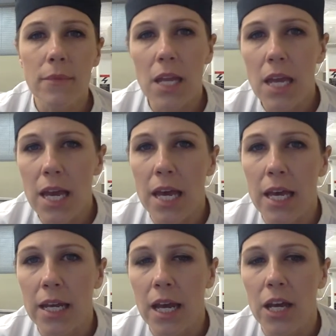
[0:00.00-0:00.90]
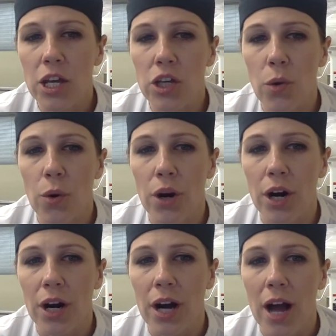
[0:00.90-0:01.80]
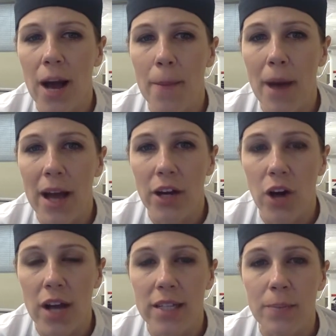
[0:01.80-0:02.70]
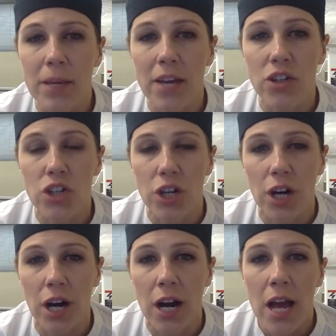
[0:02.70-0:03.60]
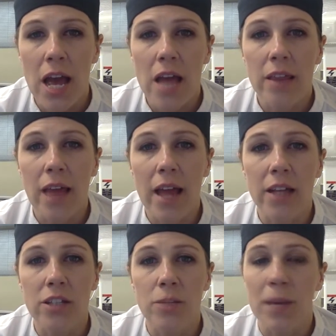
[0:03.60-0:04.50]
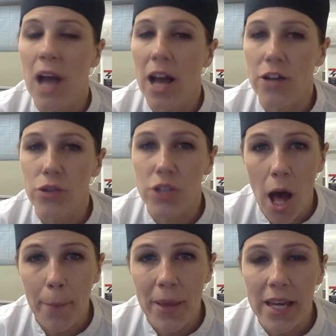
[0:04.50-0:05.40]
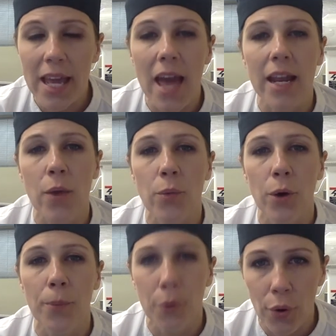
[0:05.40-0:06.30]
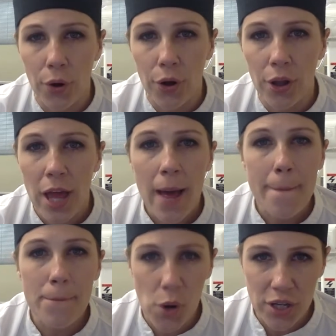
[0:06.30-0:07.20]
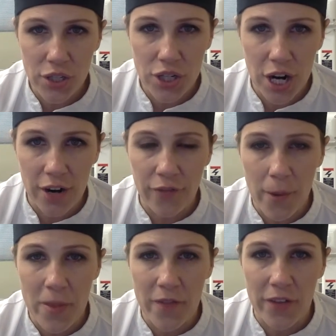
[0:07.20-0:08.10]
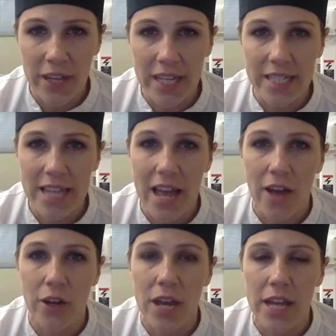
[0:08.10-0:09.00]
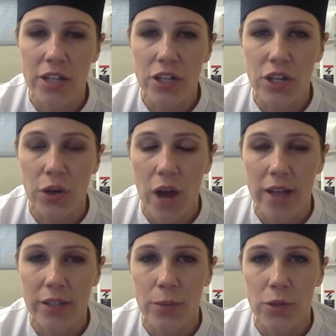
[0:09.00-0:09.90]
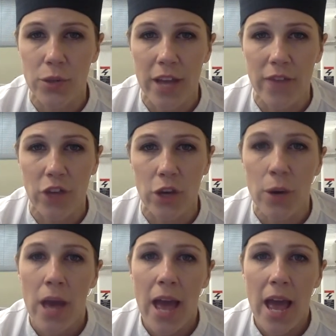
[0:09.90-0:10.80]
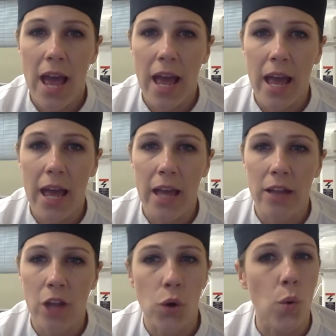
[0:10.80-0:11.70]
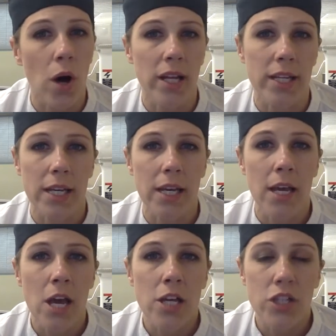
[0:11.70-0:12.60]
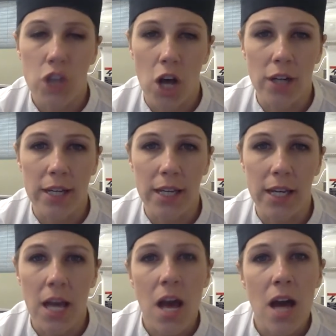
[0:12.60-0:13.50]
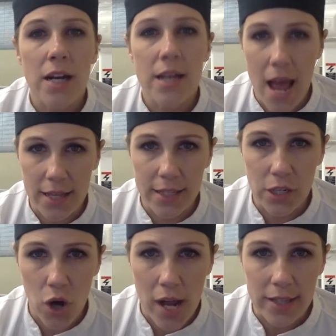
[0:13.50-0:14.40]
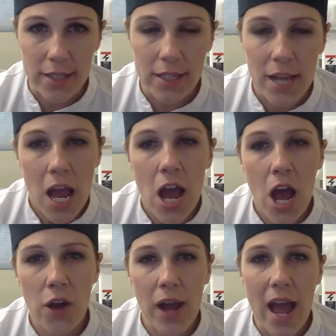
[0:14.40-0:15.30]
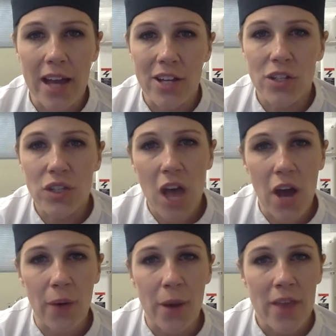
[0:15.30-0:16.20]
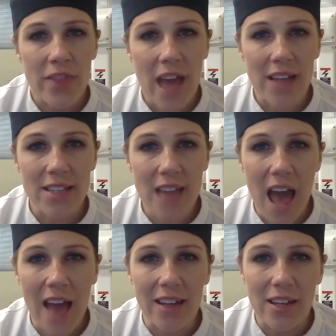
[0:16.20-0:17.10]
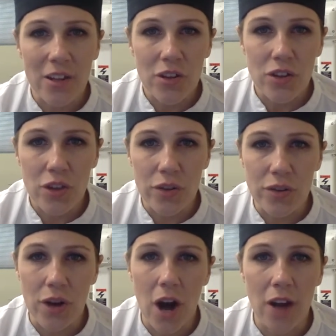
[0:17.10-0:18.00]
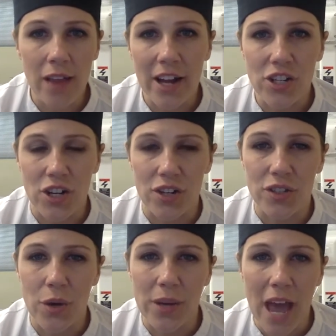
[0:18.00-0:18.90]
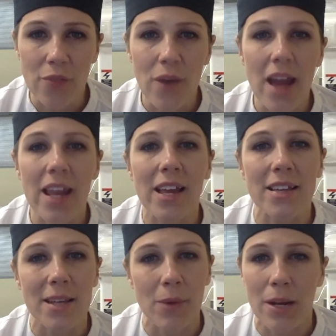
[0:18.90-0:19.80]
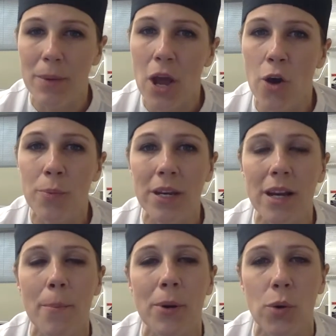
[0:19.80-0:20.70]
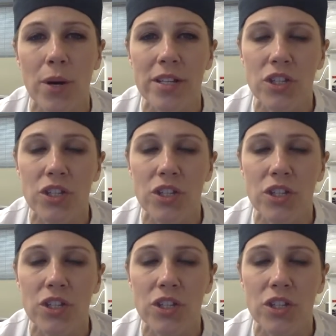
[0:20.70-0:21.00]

in your pie crust, because sugar likes to be hygroscopic and it will pull moisture from the filling down into the crust, which will give you a low quality, soggy, nasty crust. Okay, so that's that. Those are our lectures. So get ready, because I'm going to be opening up a quiz